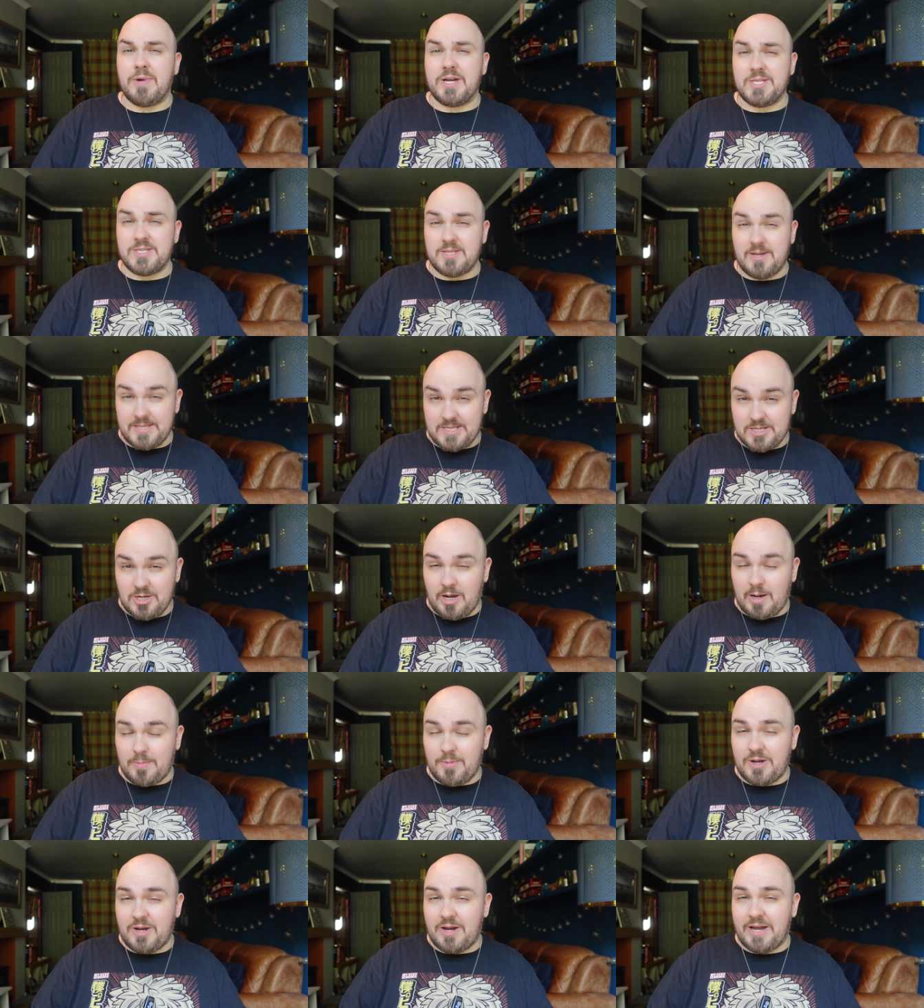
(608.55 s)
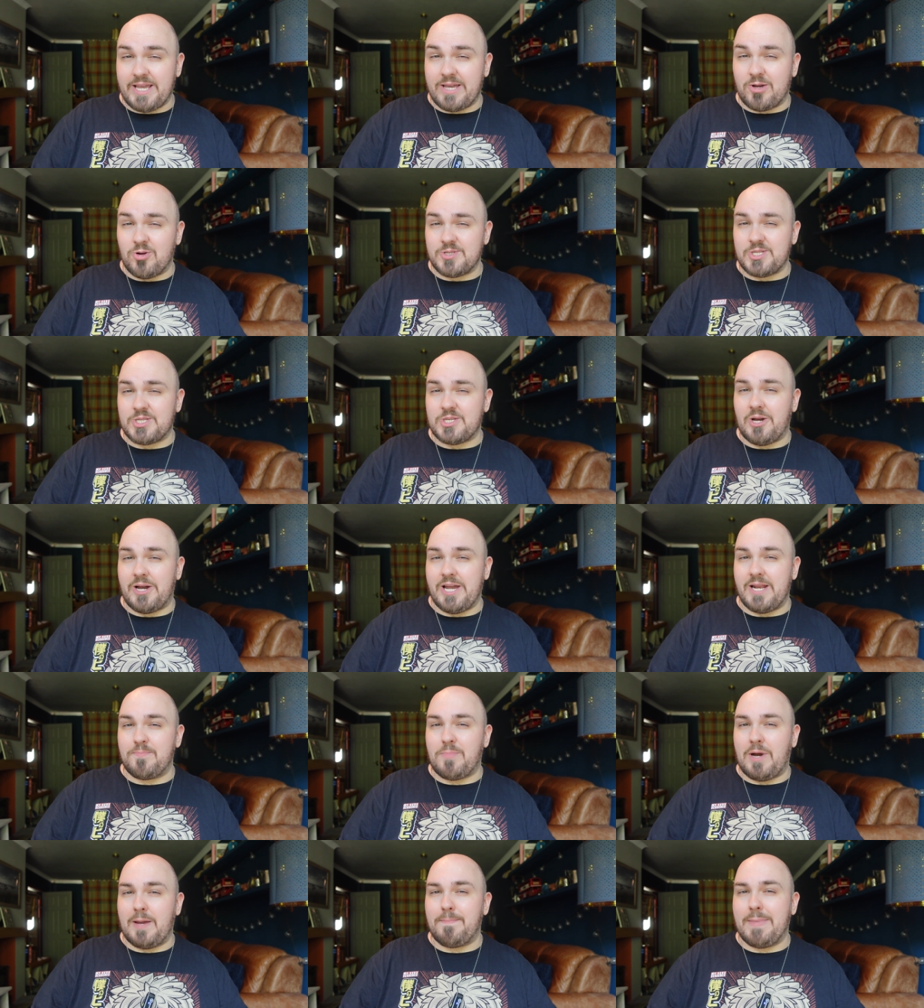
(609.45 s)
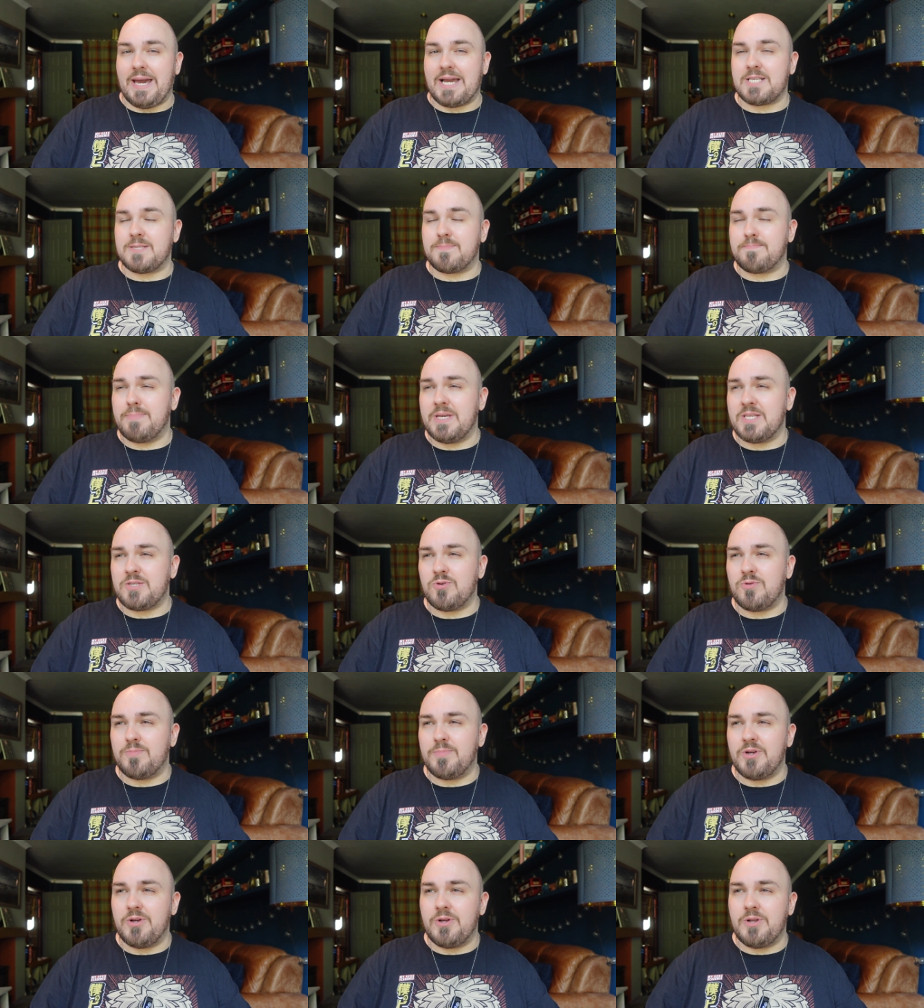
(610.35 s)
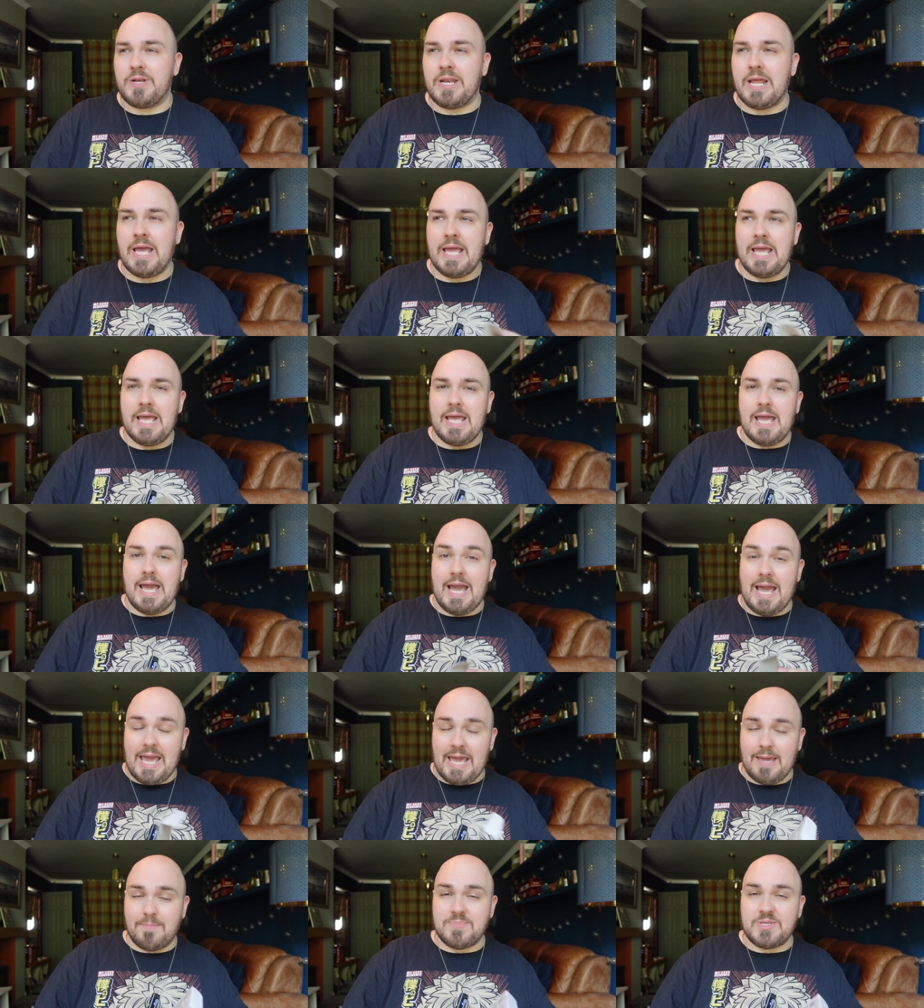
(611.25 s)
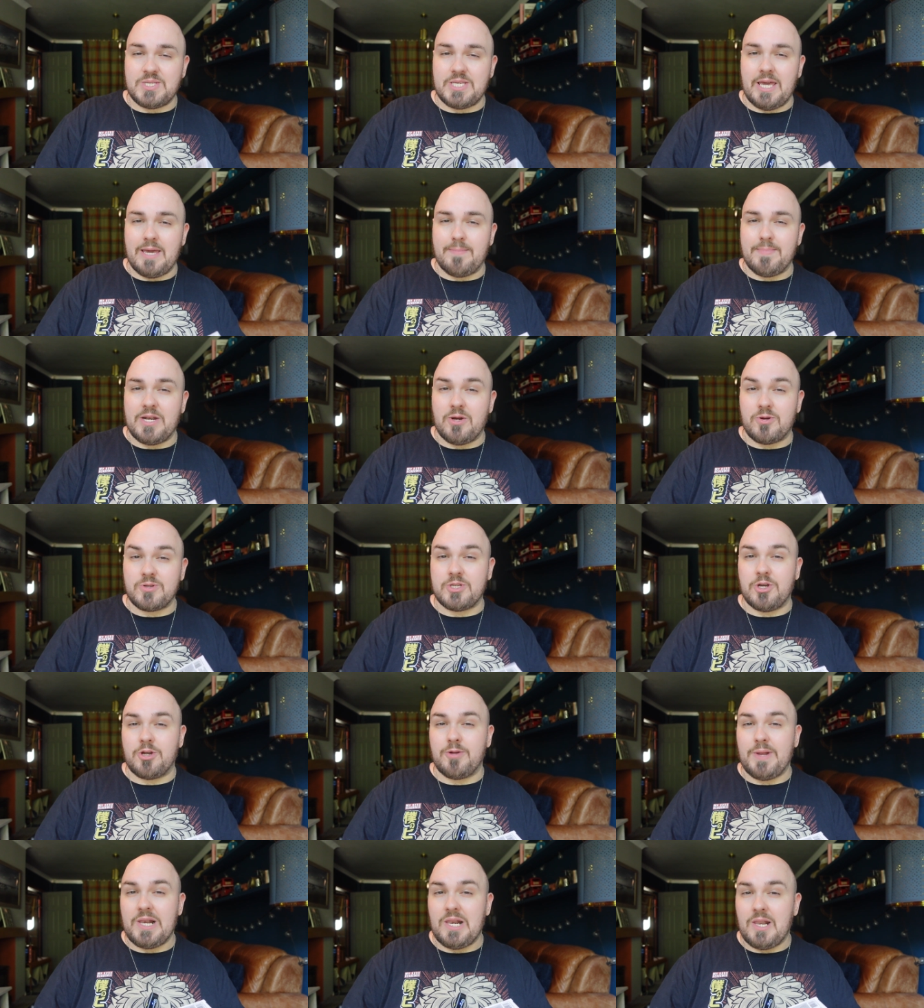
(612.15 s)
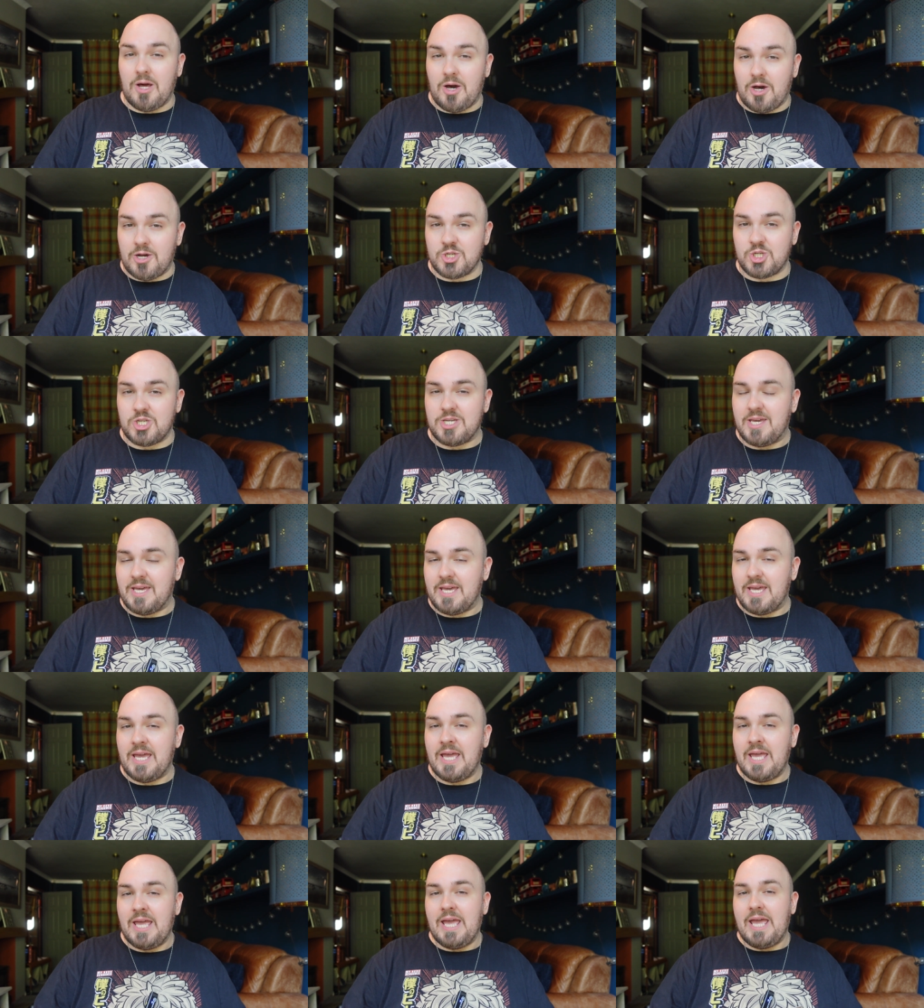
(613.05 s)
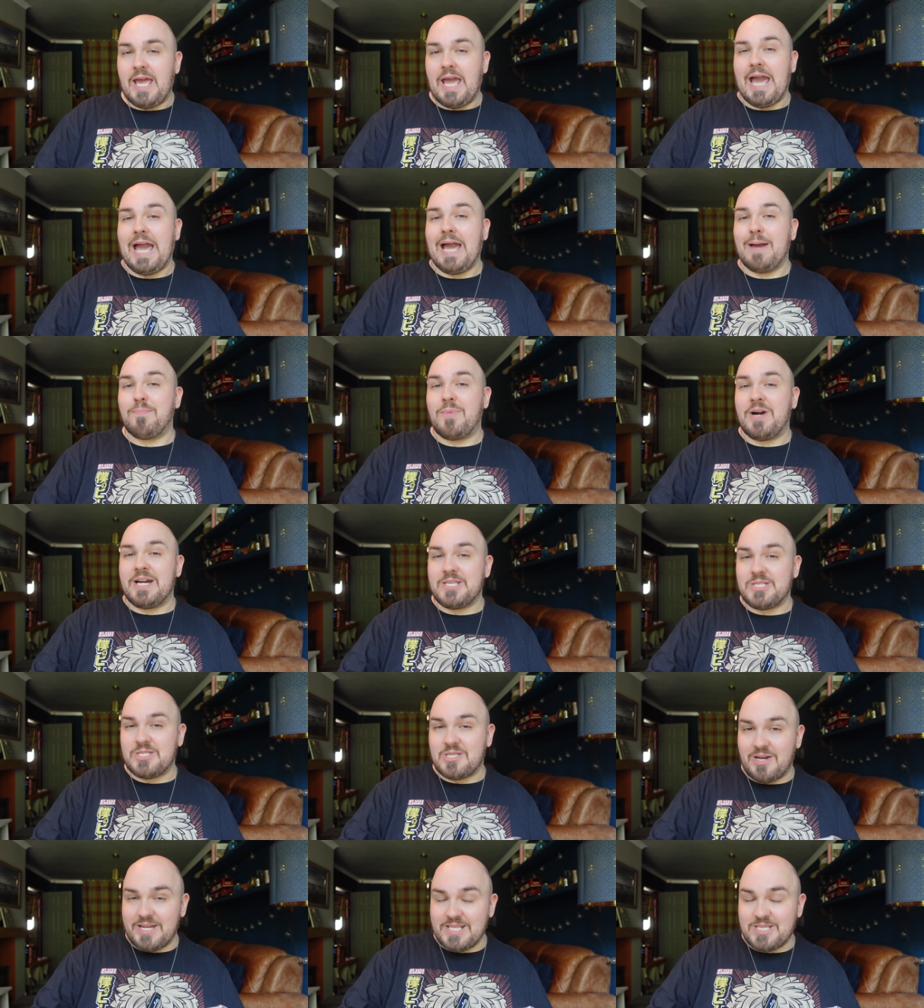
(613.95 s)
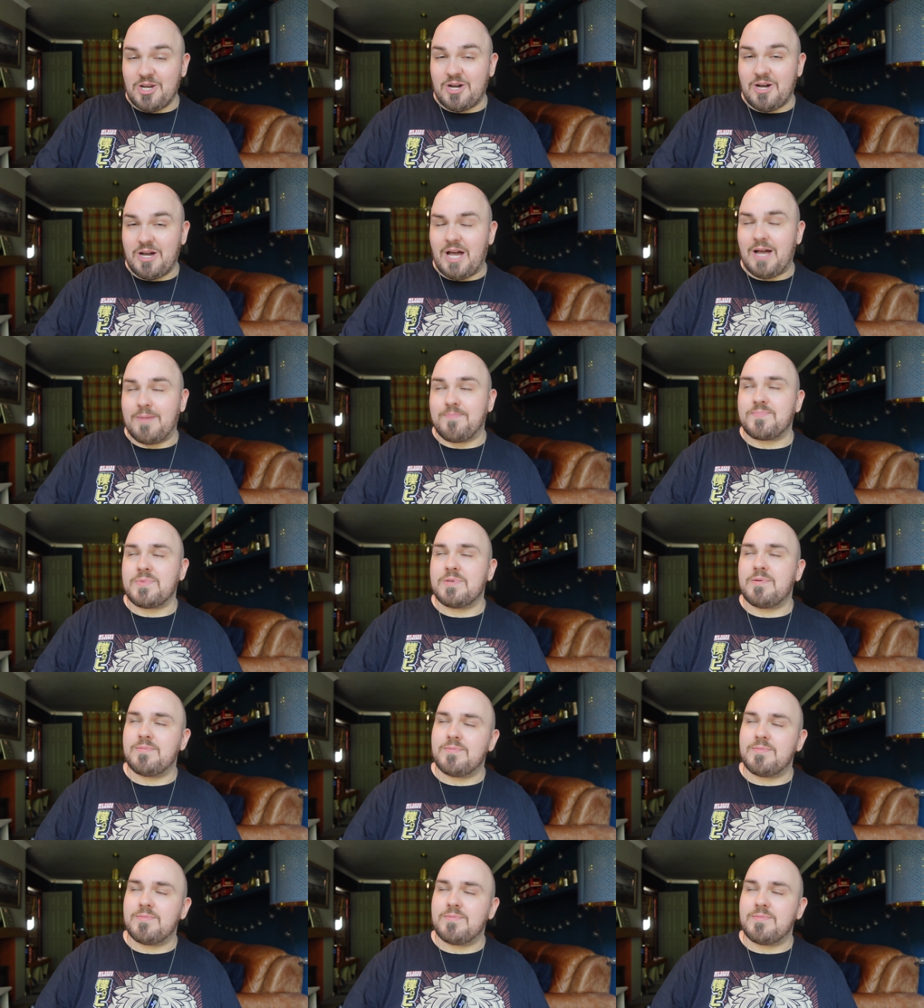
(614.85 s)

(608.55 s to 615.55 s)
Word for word: My Saitama, I got signed by Max Mittelman at MCM in October last year, and my Saitama, uh, um,